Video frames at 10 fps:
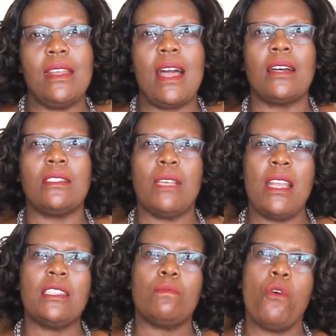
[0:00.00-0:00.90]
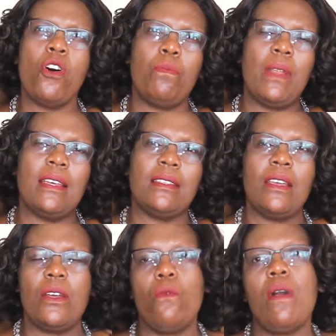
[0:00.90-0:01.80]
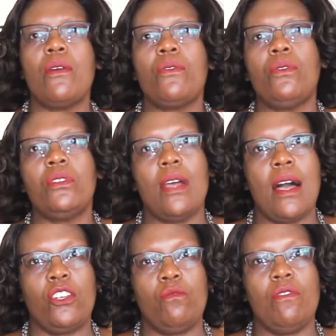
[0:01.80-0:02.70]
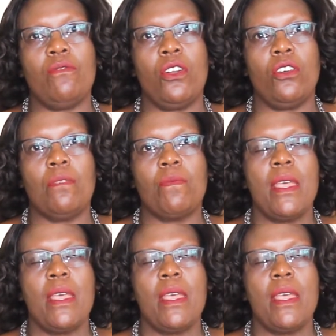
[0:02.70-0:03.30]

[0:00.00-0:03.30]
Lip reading: in a small place where rules are to be followed.